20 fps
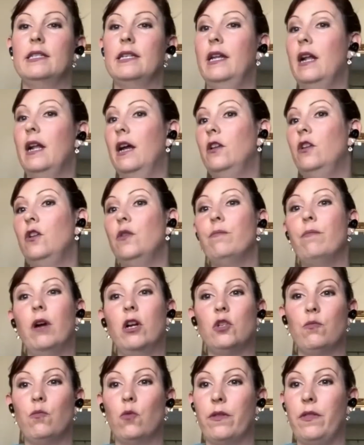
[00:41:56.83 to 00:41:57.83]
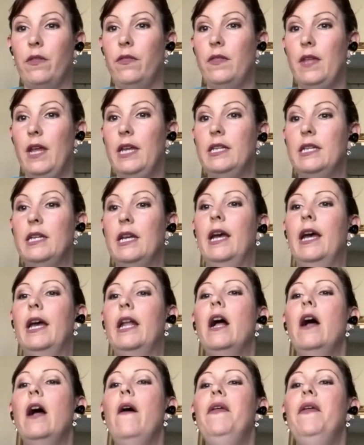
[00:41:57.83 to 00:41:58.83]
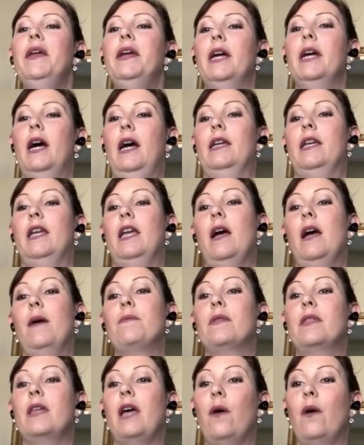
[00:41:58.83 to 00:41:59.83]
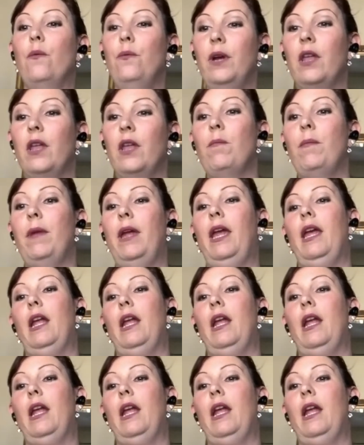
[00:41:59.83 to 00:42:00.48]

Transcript: and I knew much more than they did, I kept that with me.